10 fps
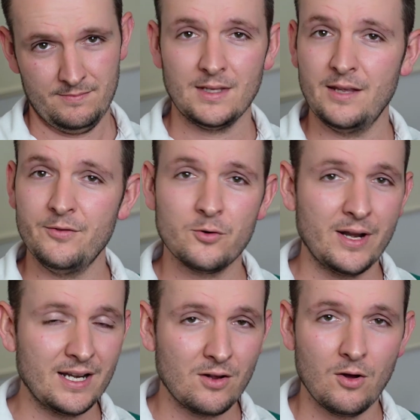Give your
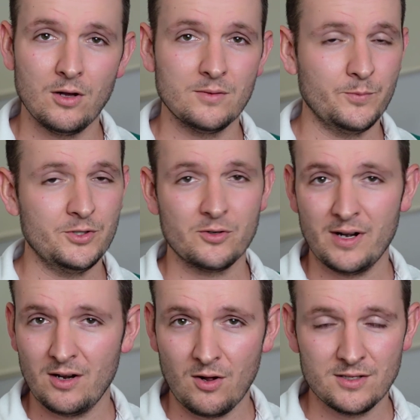credit card, put your
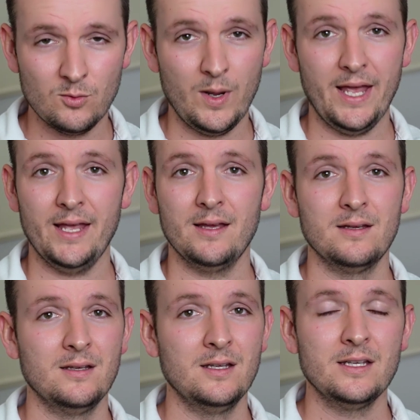credit cards away,
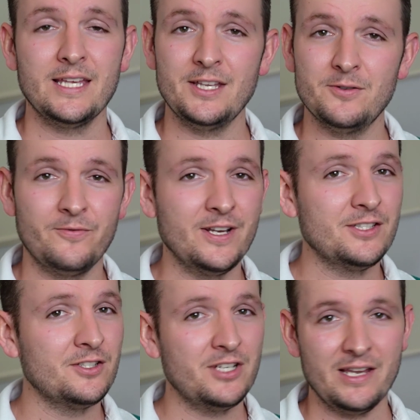get your friends
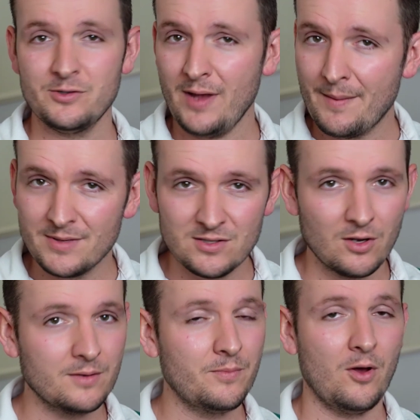to change your
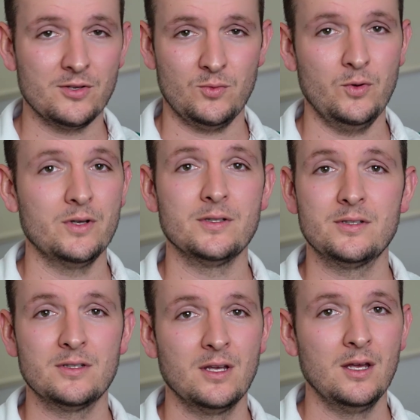Amazon passwords,